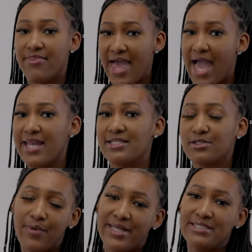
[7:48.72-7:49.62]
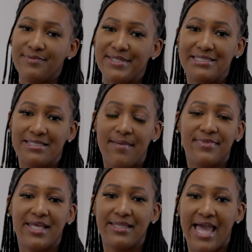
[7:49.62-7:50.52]
that is going to be
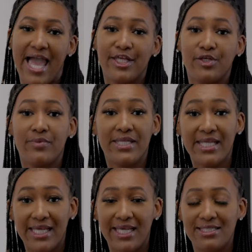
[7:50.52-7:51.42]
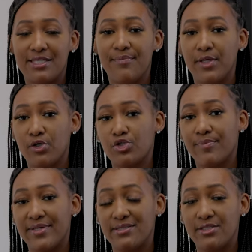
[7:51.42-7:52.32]
something that you need to build your
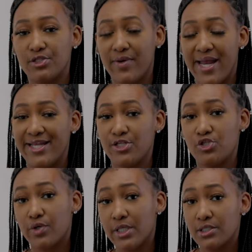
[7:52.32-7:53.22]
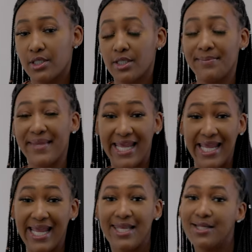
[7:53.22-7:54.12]
business credit short term
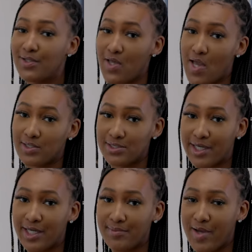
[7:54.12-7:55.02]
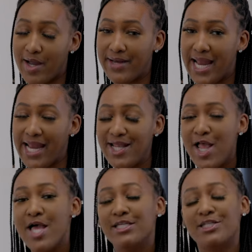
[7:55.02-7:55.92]
and long term. All right,
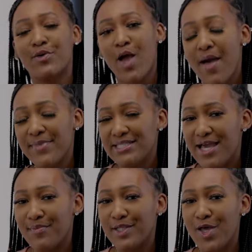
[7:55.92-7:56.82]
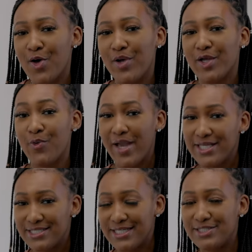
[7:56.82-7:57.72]
so comment down below what
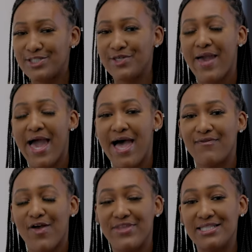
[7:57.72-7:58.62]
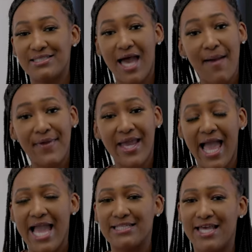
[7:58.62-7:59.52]
questions you have on this topic.
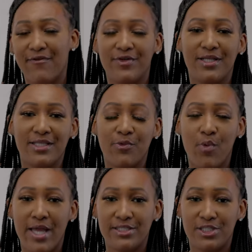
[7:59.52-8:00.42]
I definitely want